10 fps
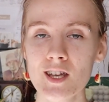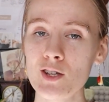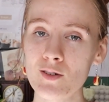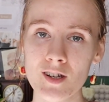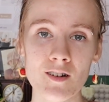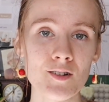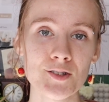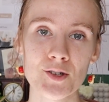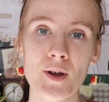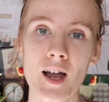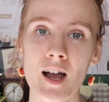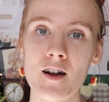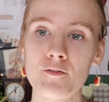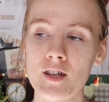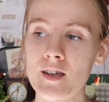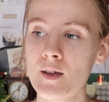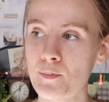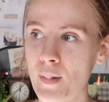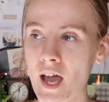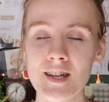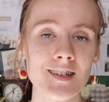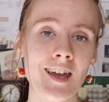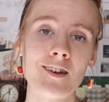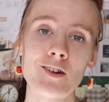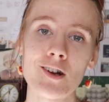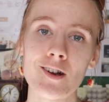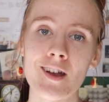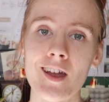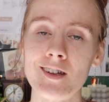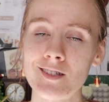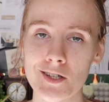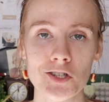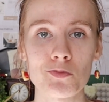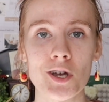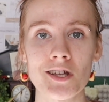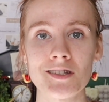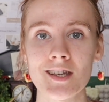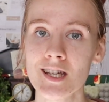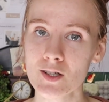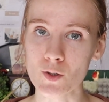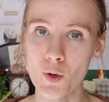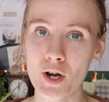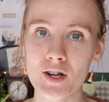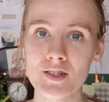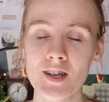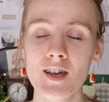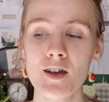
You can also have like pet dander and dust mites indoors